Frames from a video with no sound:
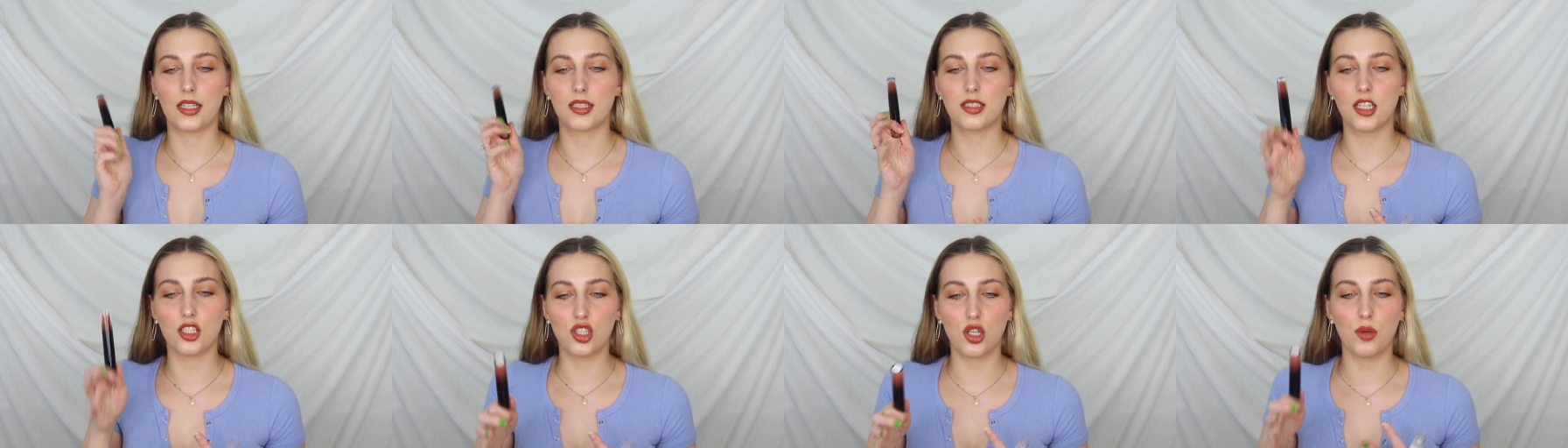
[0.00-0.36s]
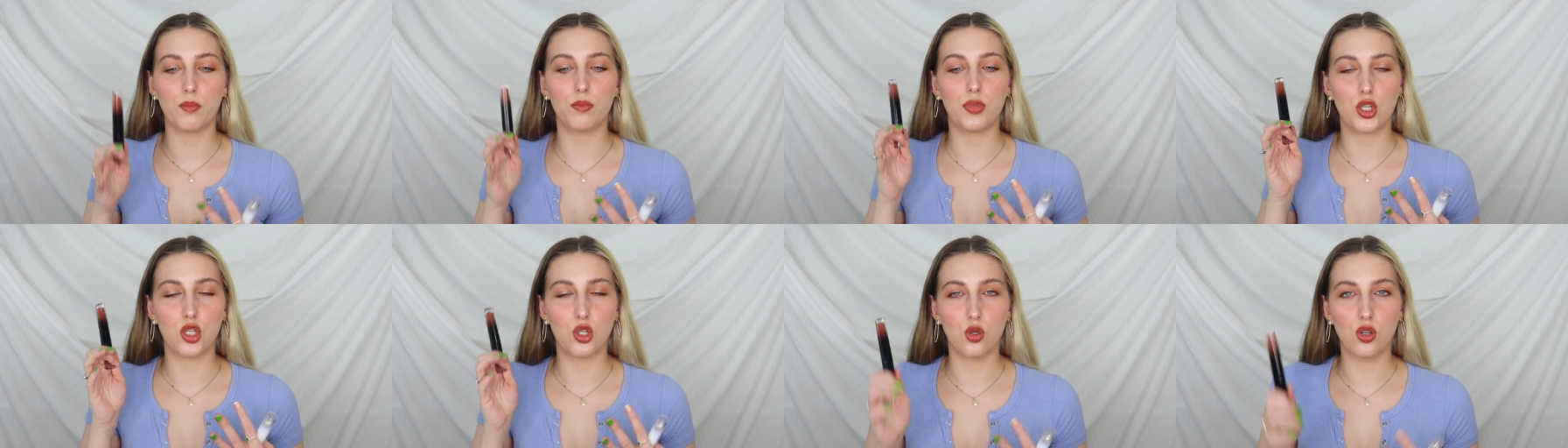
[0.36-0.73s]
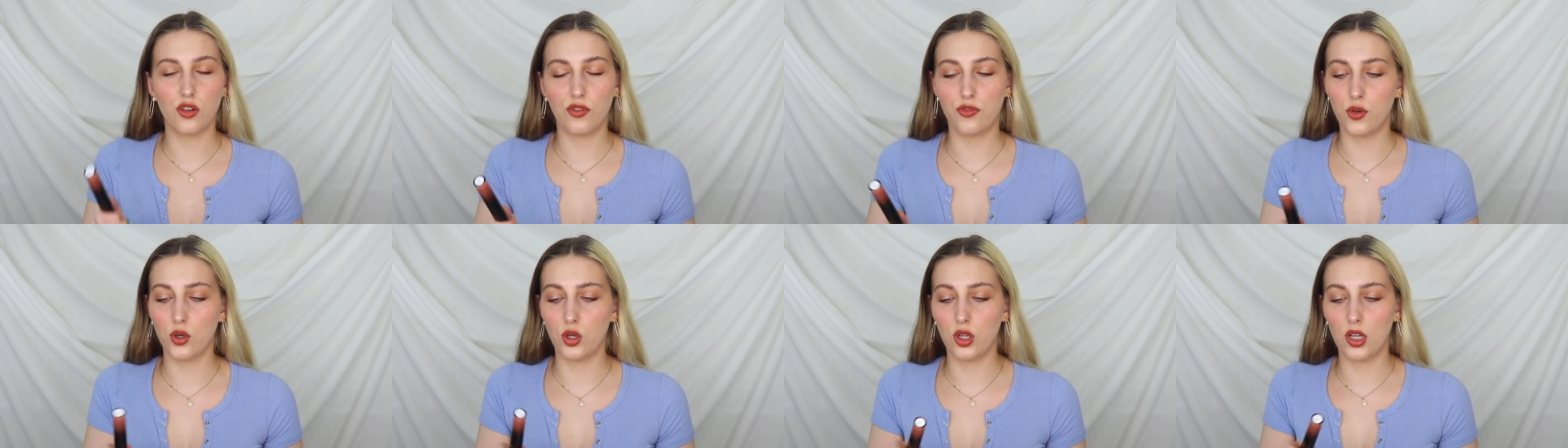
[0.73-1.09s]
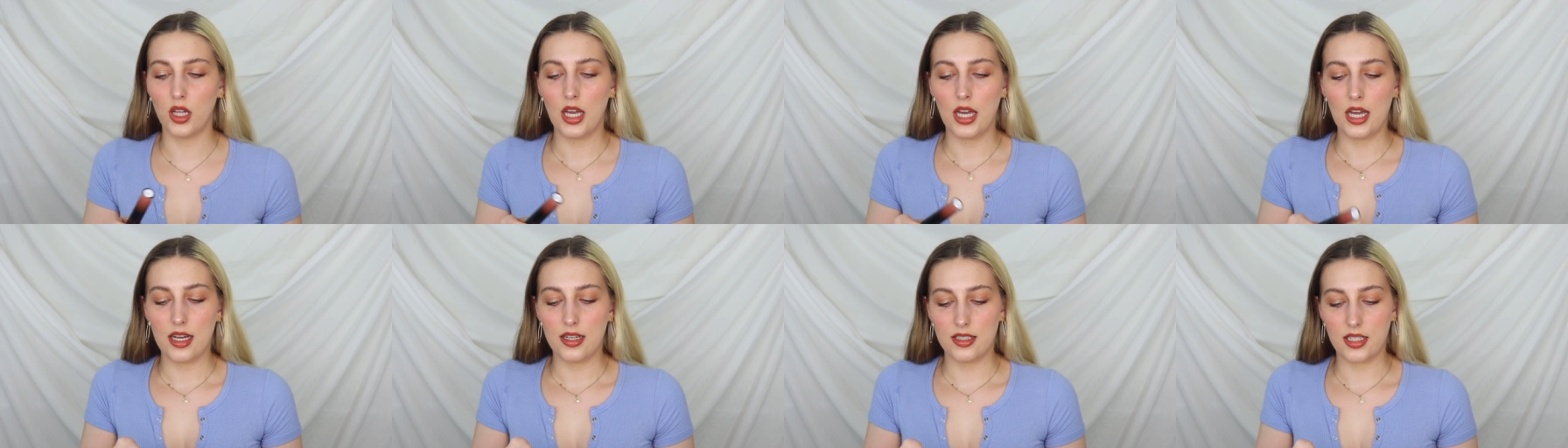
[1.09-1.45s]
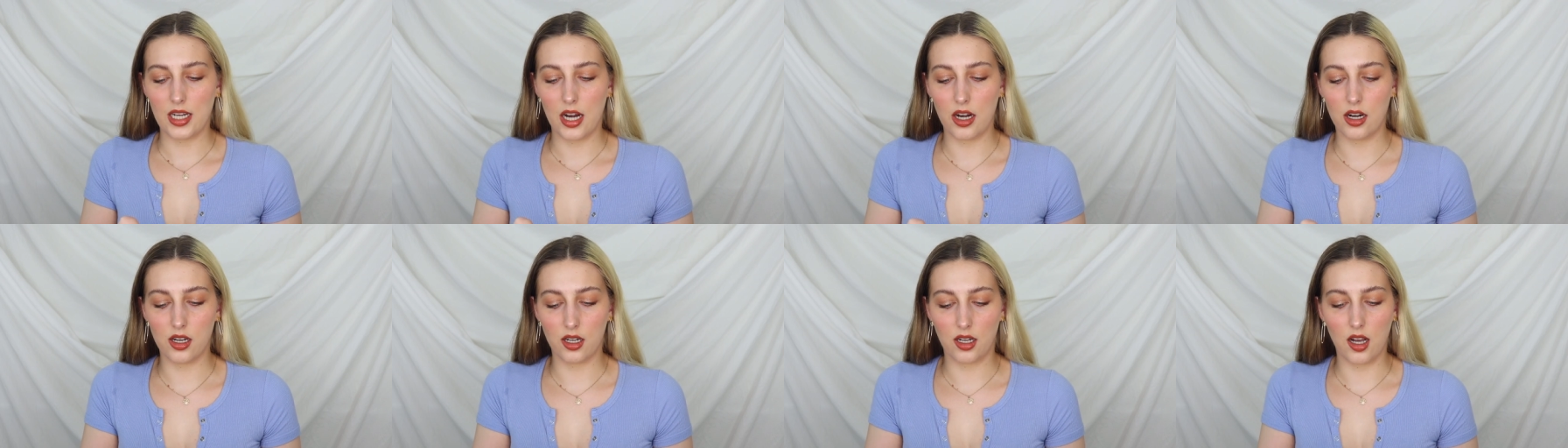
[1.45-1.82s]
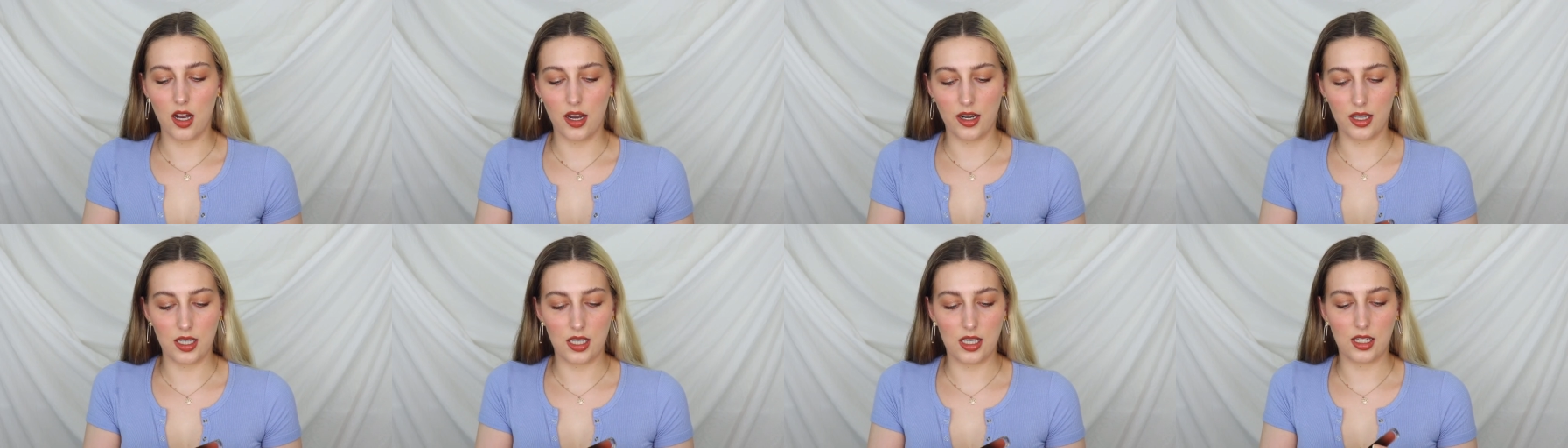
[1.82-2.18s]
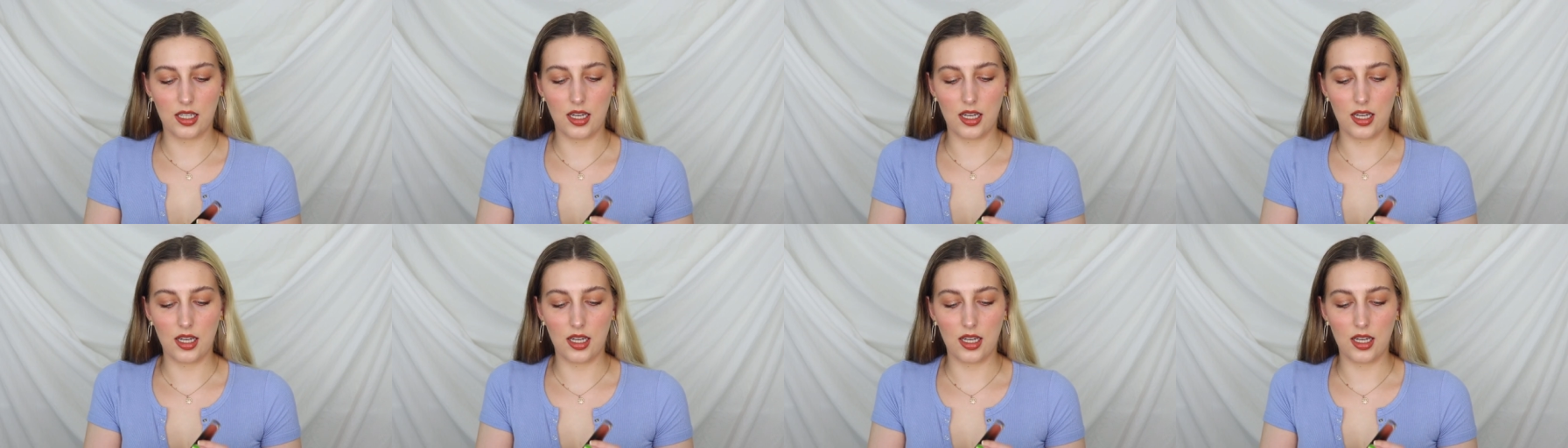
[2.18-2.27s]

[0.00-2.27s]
It's such a beautiful terracotta-y